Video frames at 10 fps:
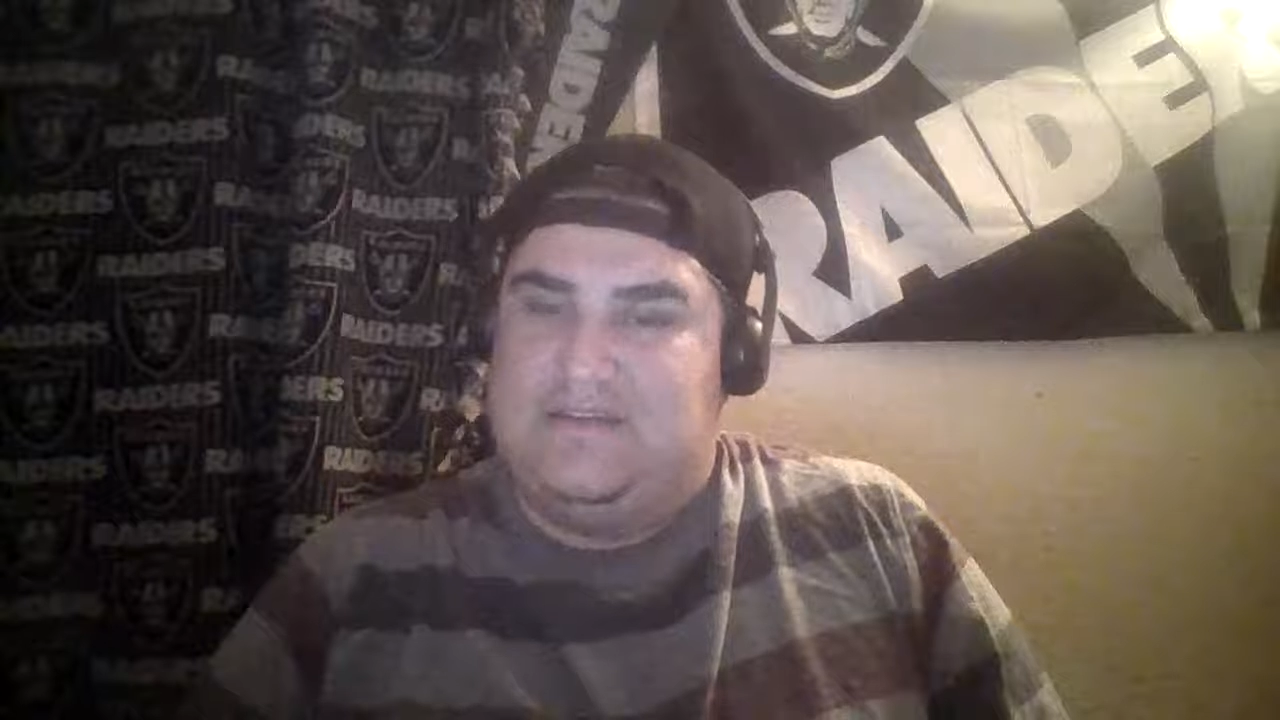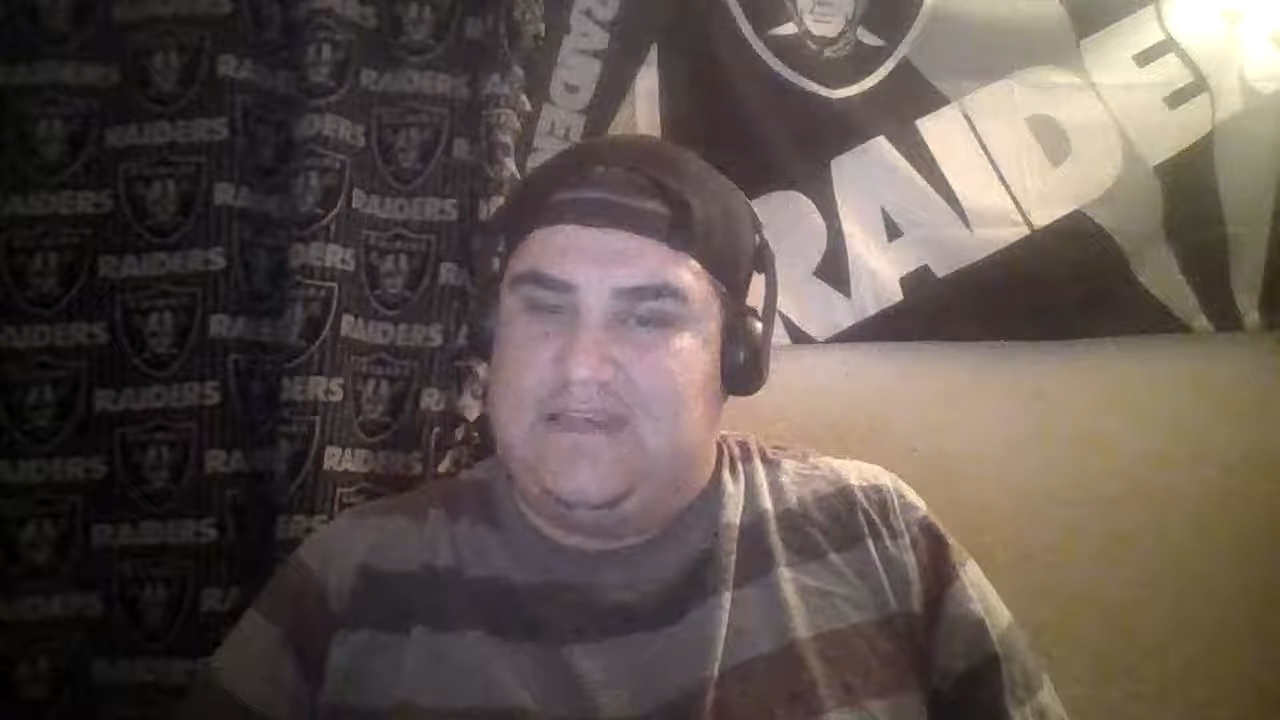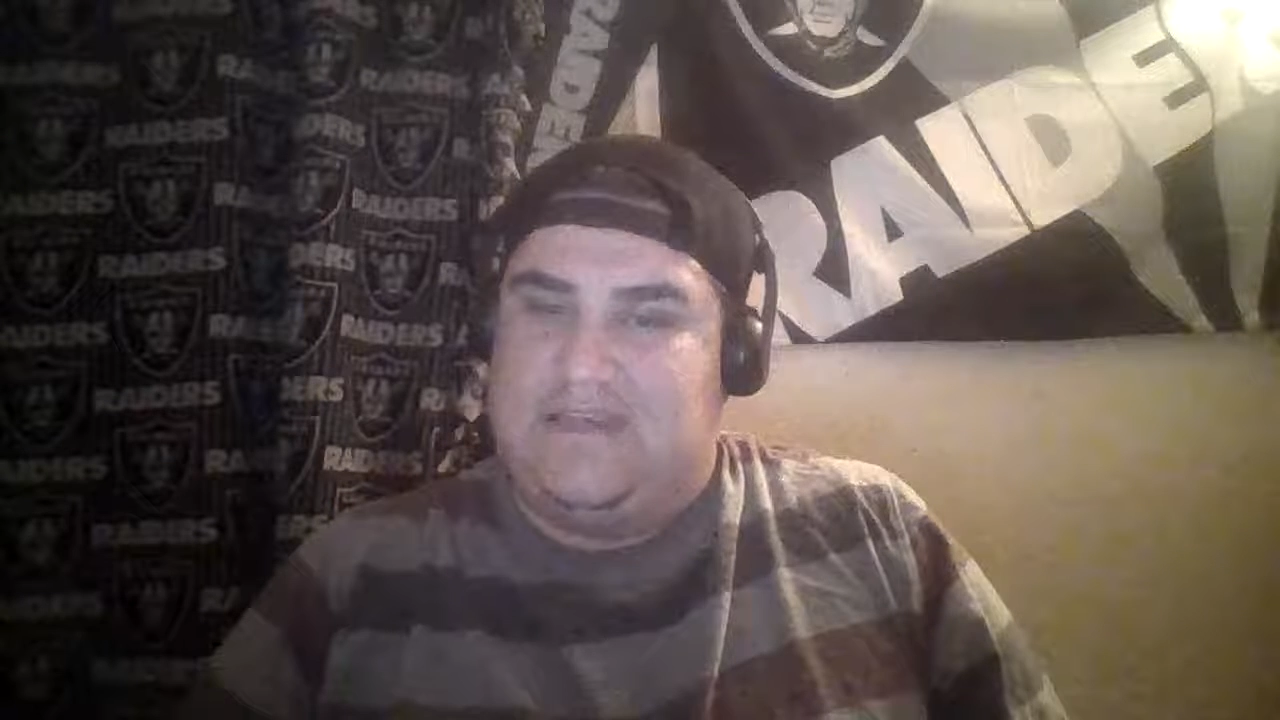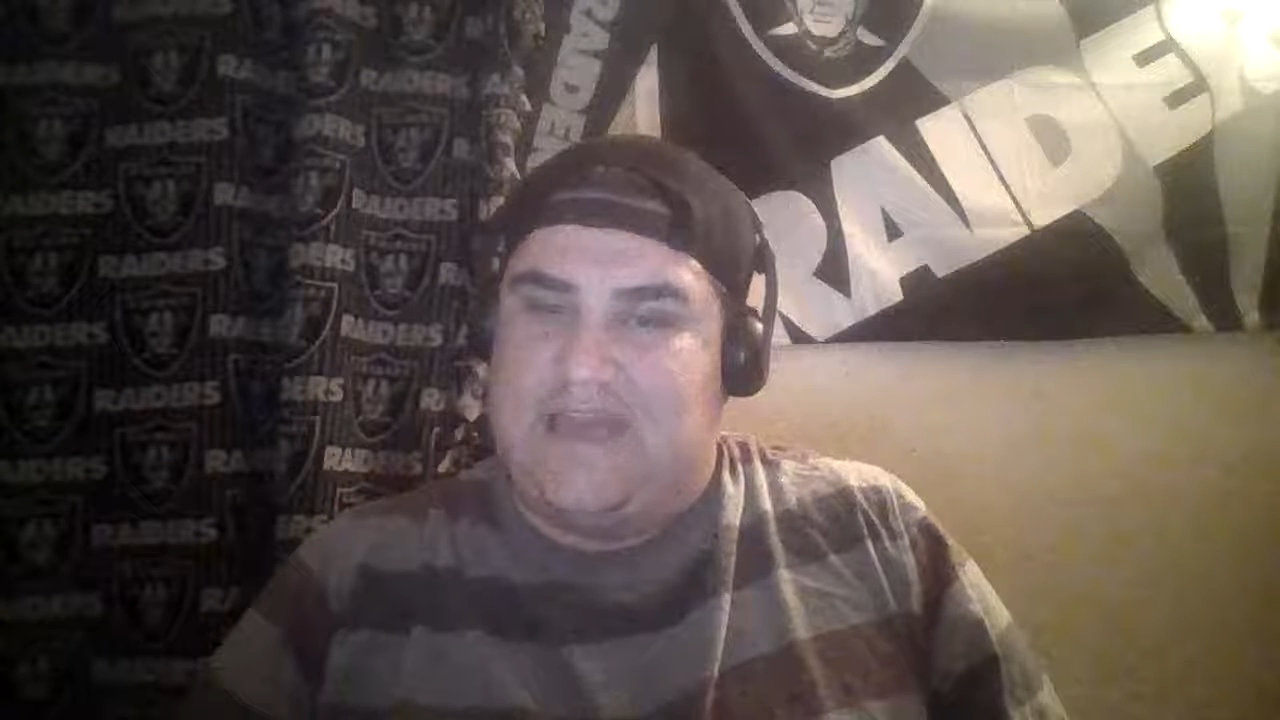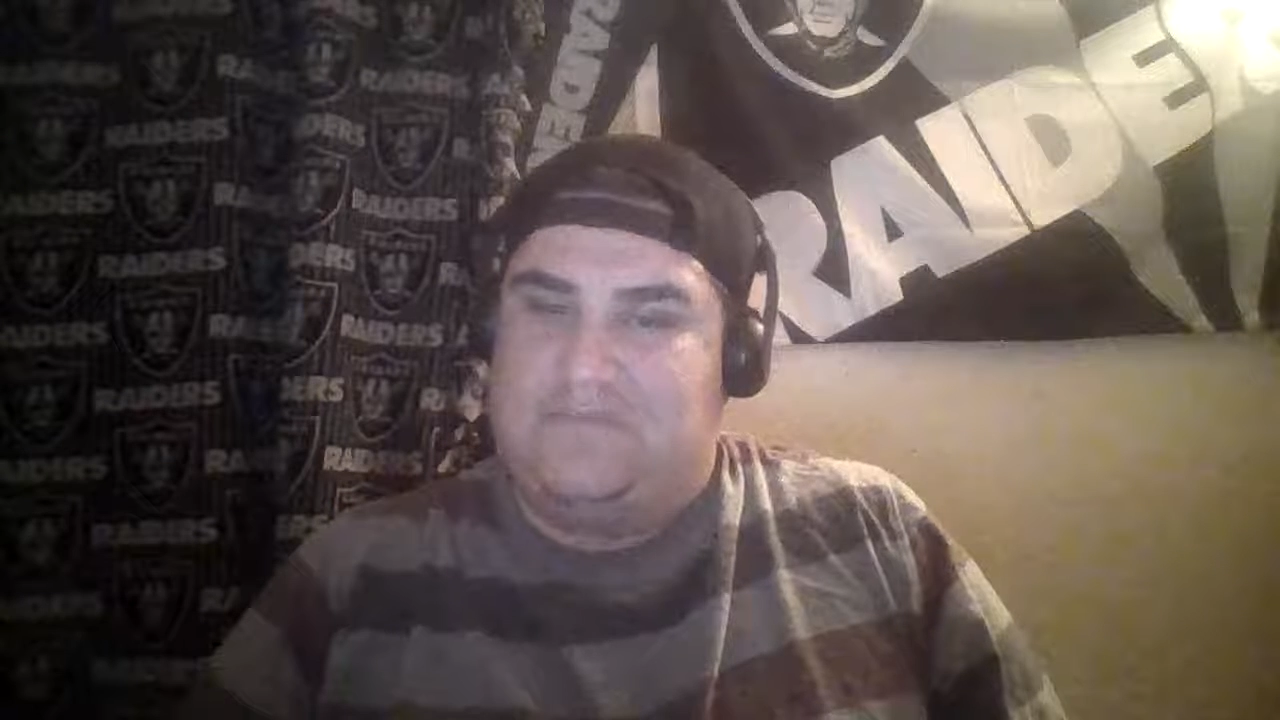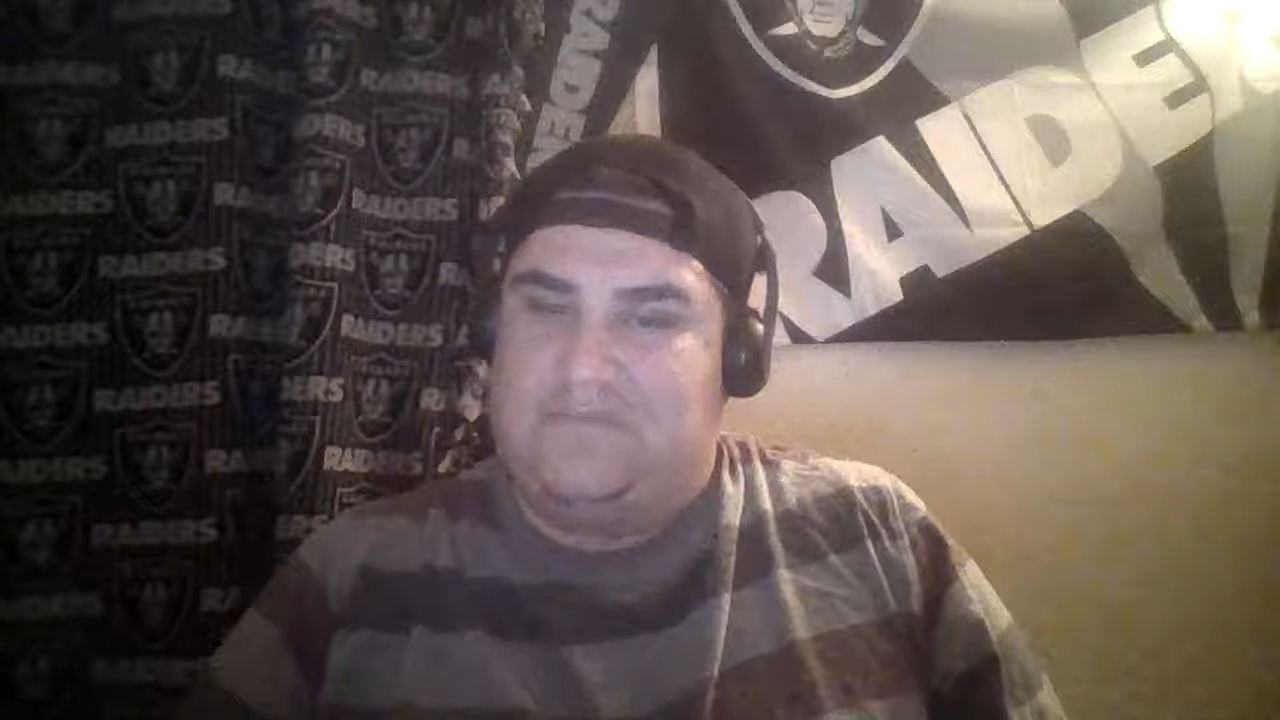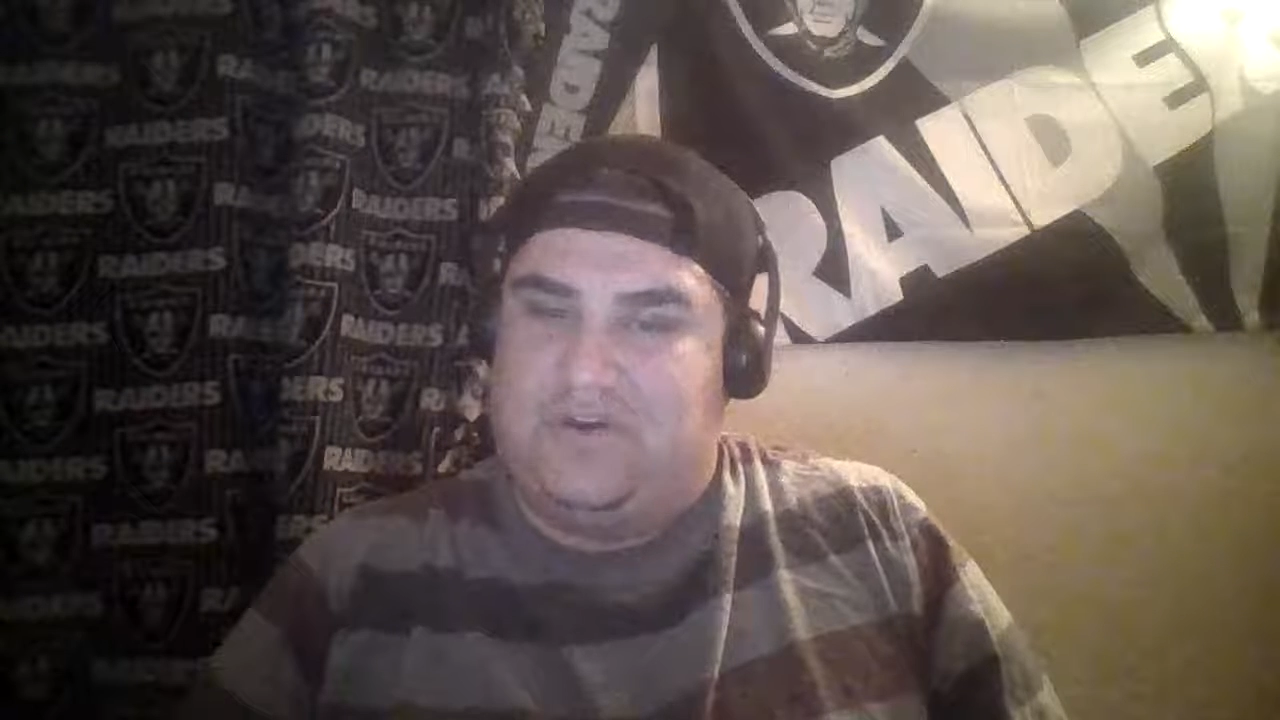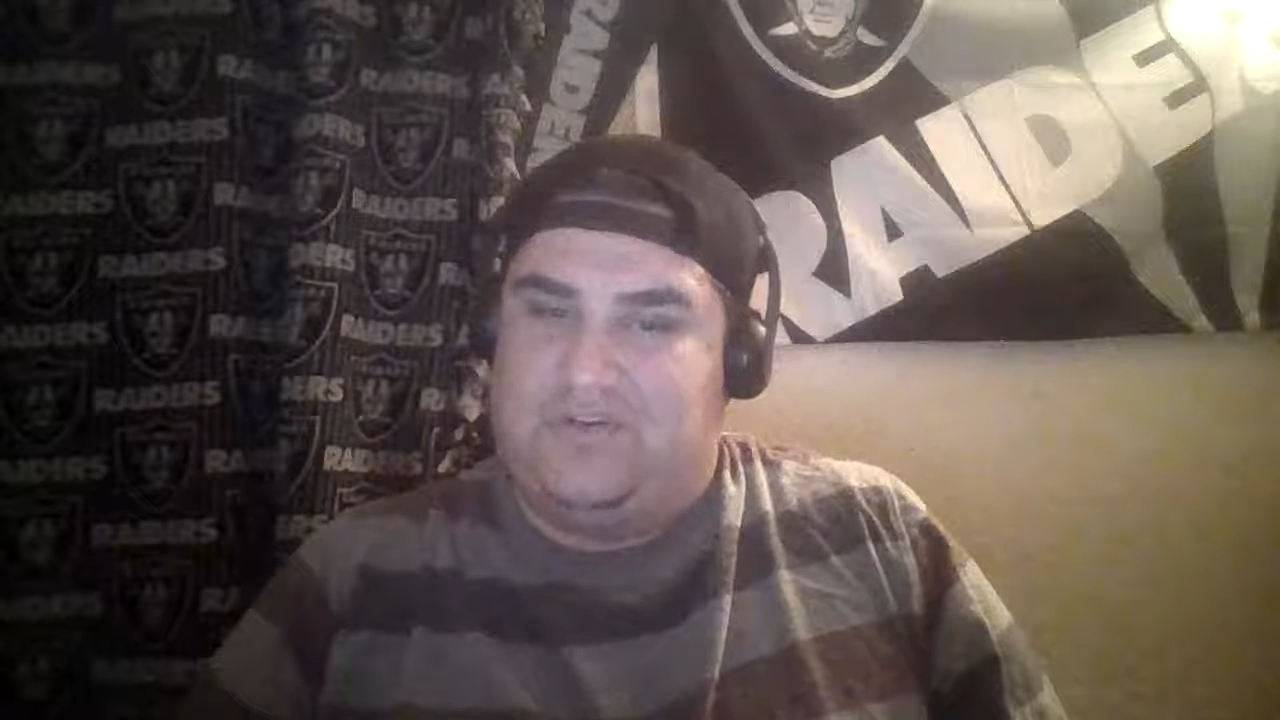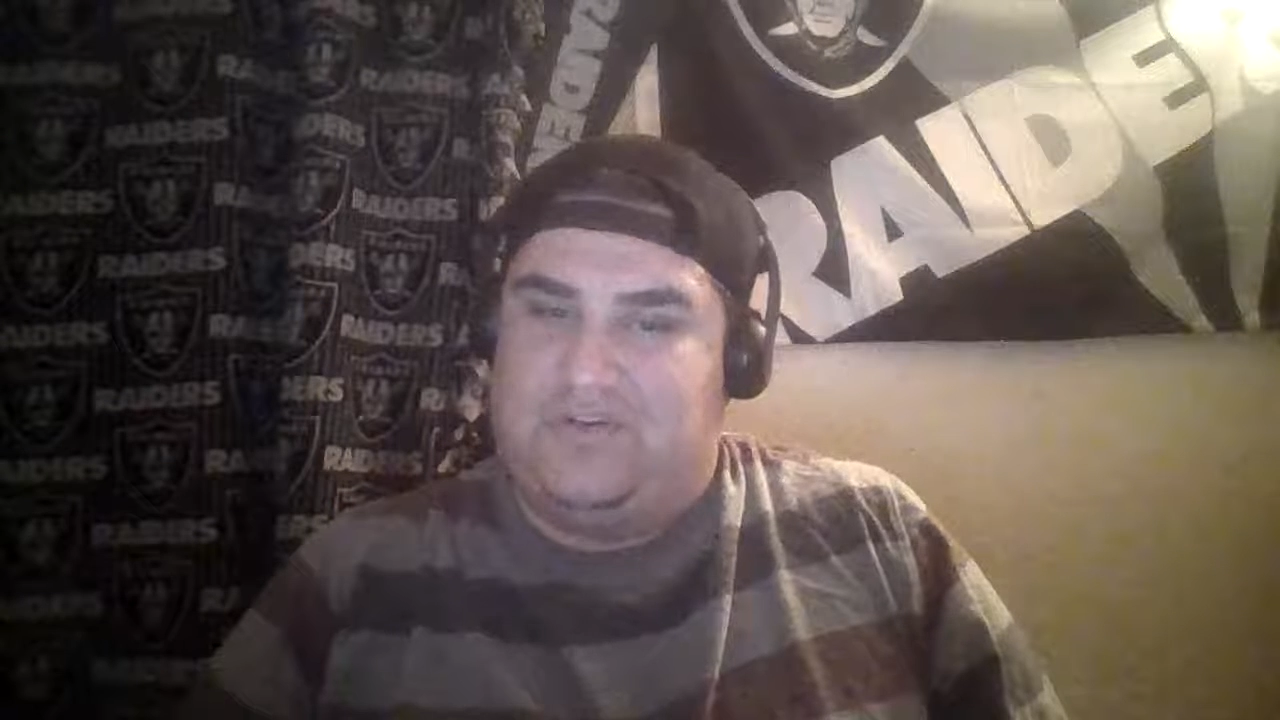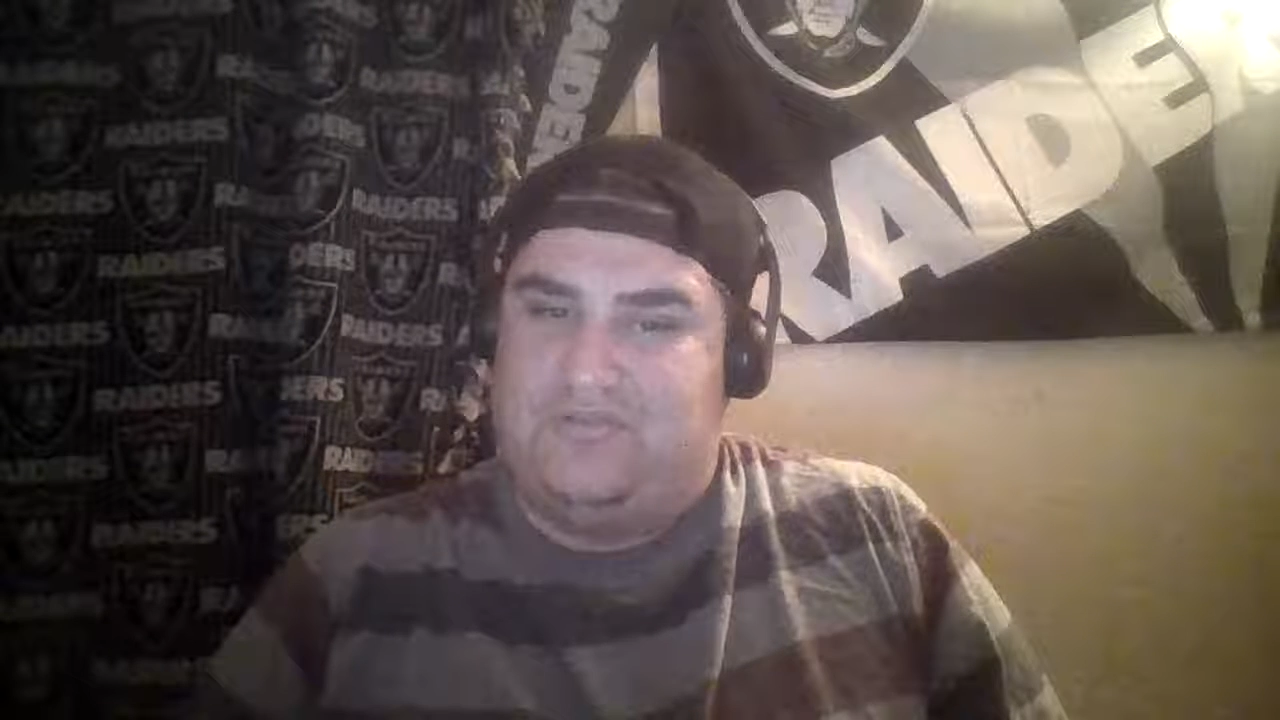He had
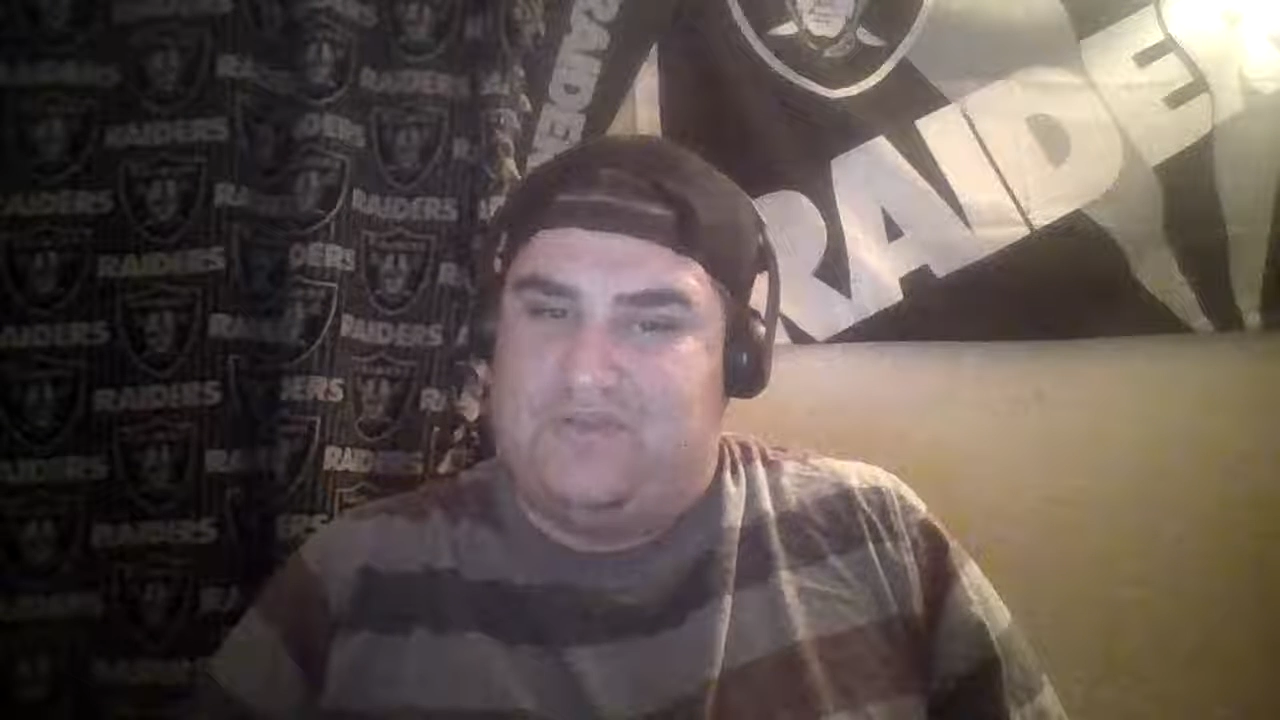mono,